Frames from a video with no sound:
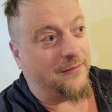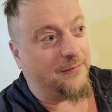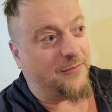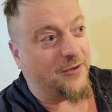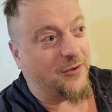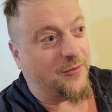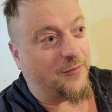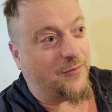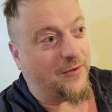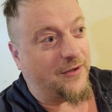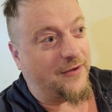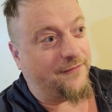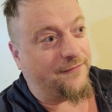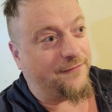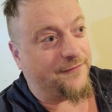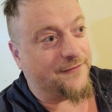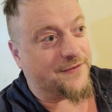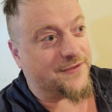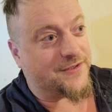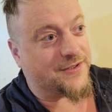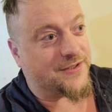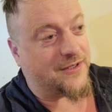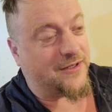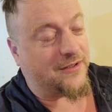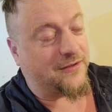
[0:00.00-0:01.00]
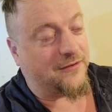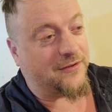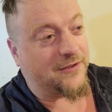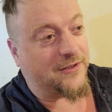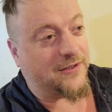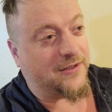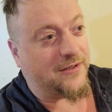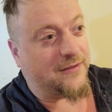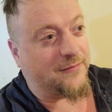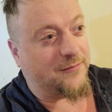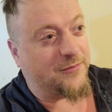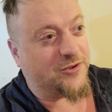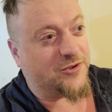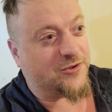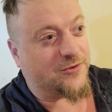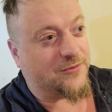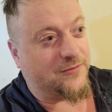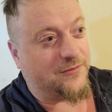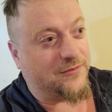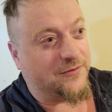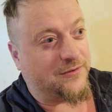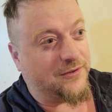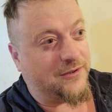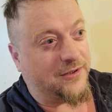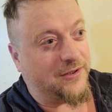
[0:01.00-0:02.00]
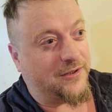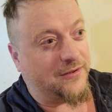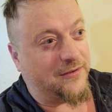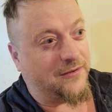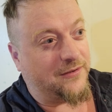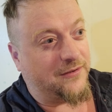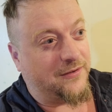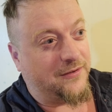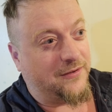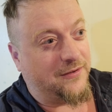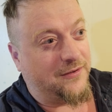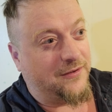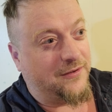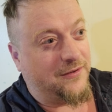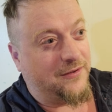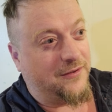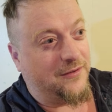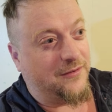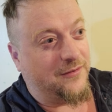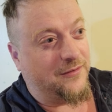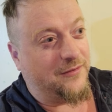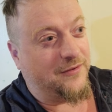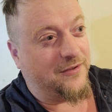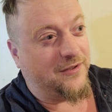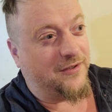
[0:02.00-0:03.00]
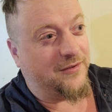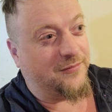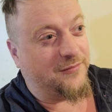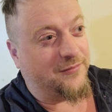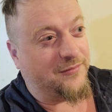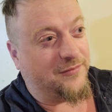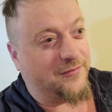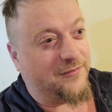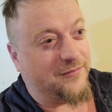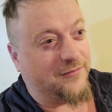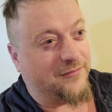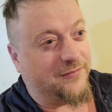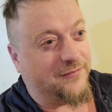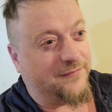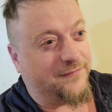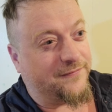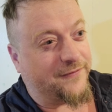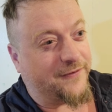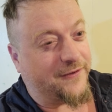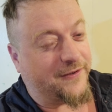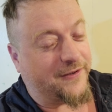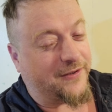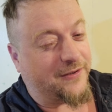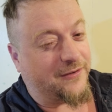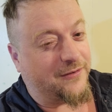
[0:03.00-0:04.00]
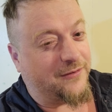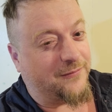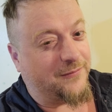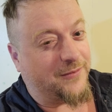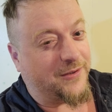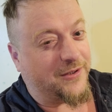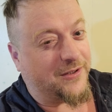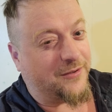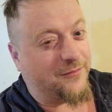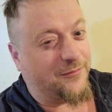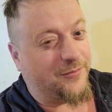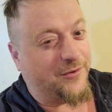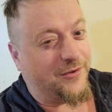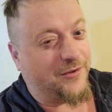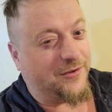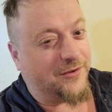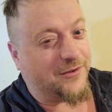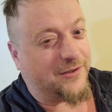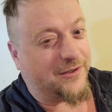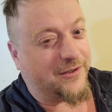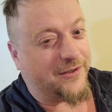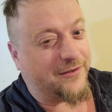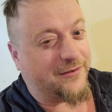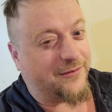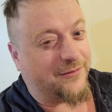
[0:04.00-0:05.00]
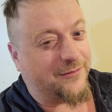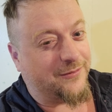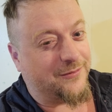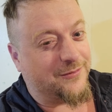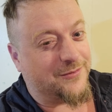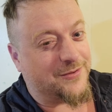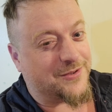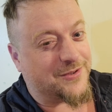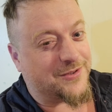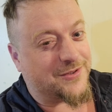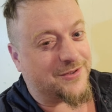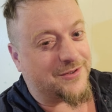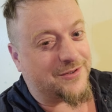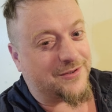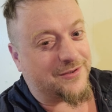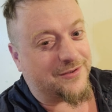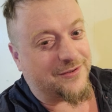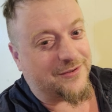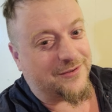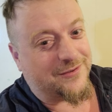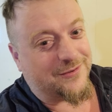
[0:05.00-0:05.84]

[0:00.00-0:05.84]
my wife is not looking that much older, and we feel like, oh my God, we look like those